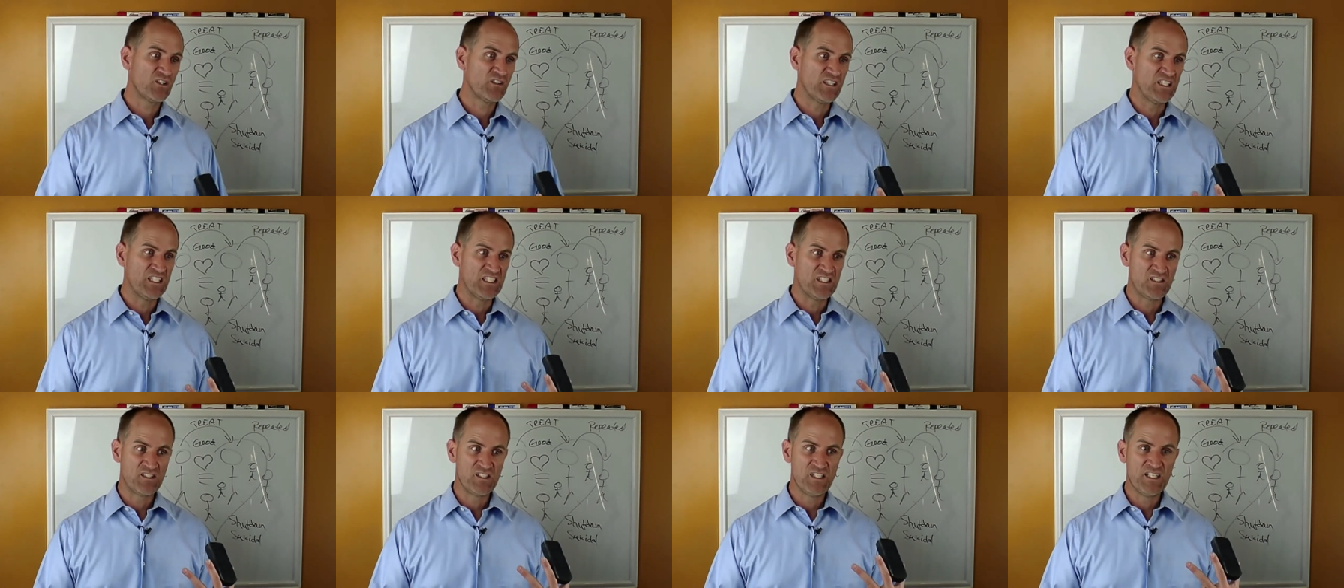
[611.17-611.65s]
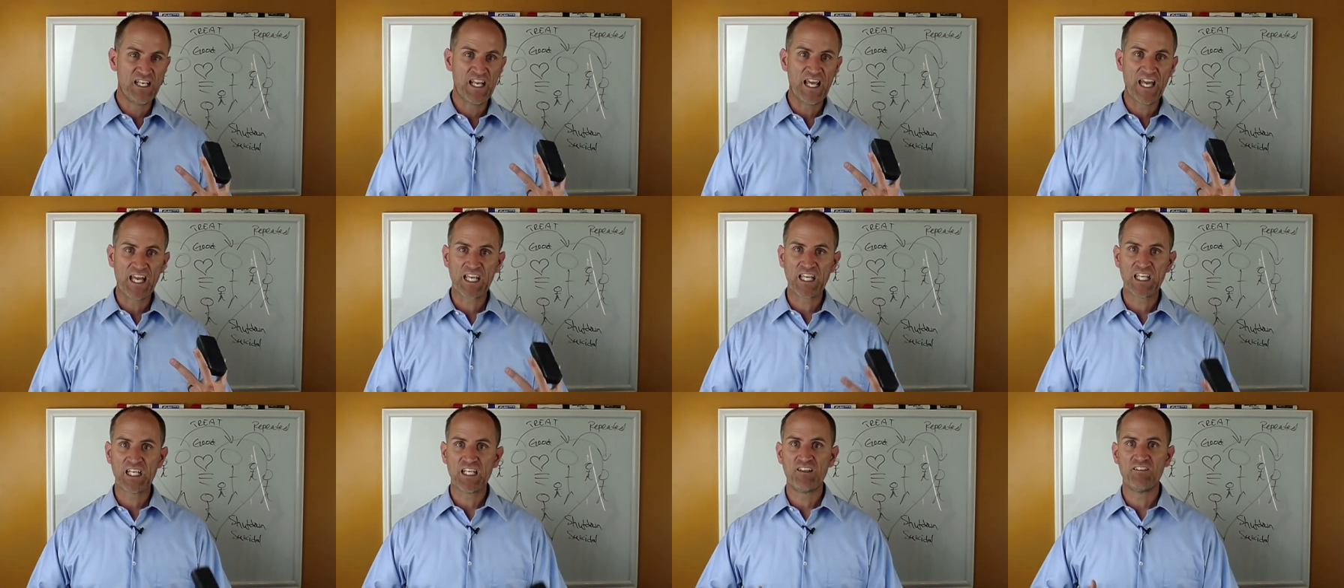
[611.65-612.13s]
this
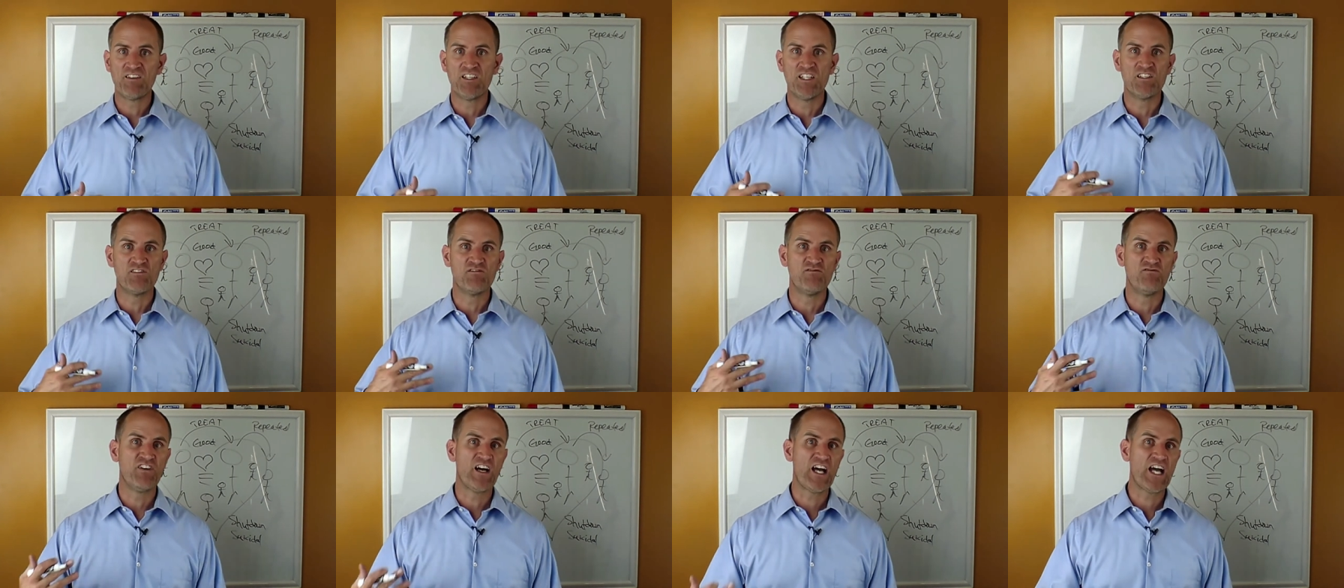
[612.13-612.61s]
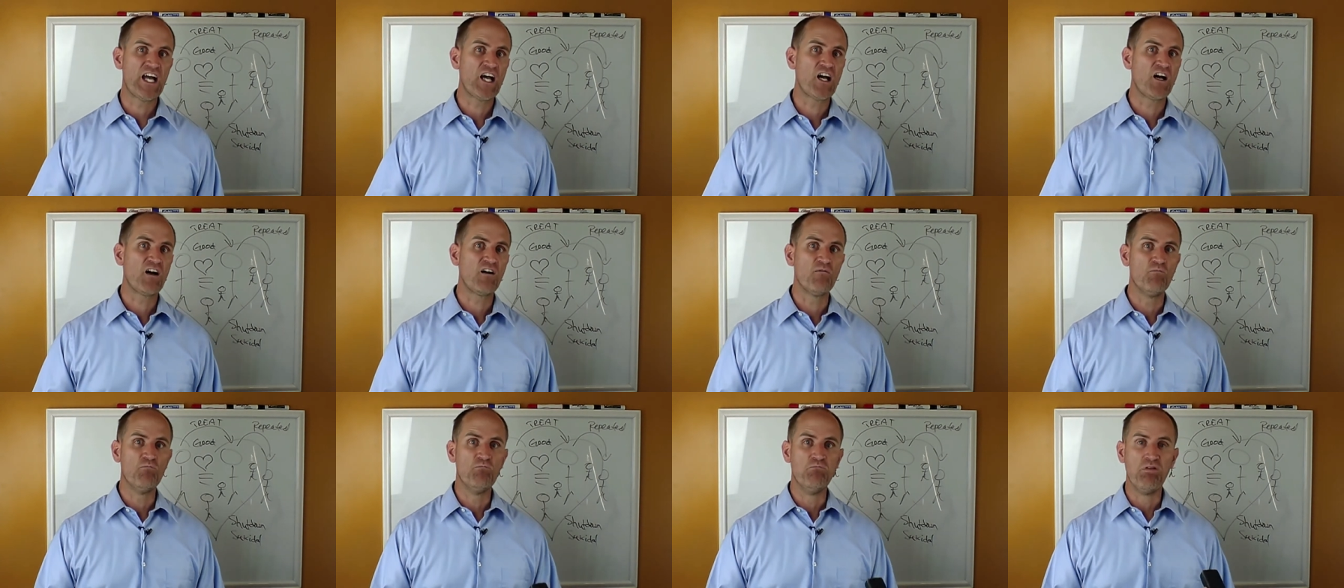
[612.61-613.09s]
negative, this
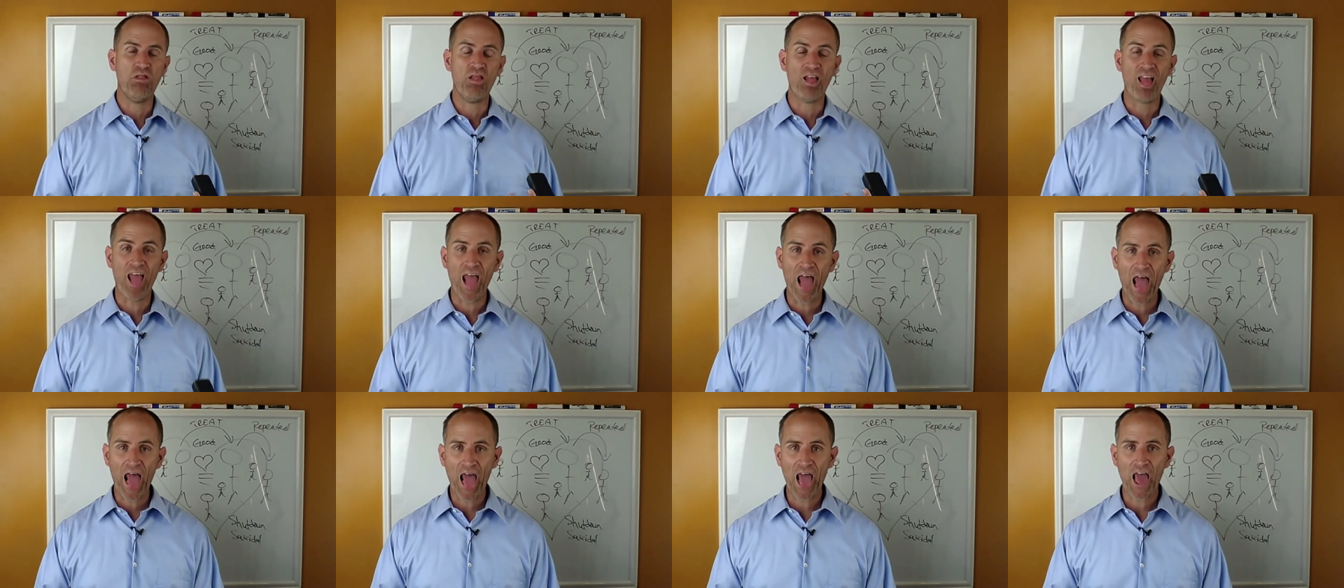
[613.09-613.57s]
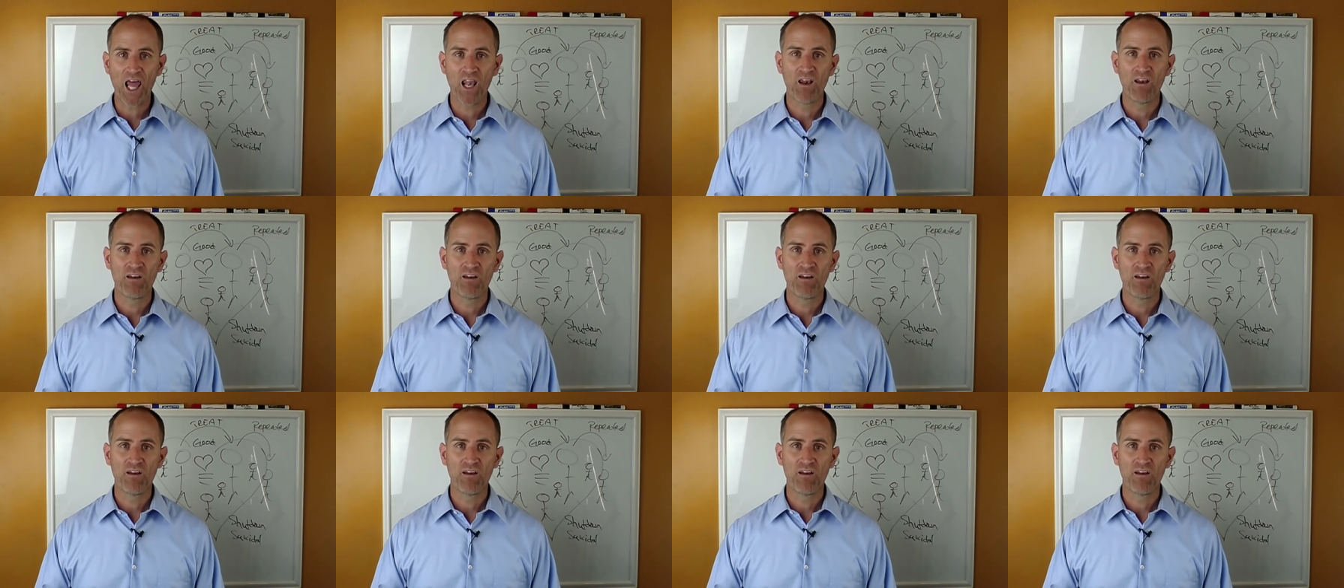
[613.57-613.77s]
vile blah,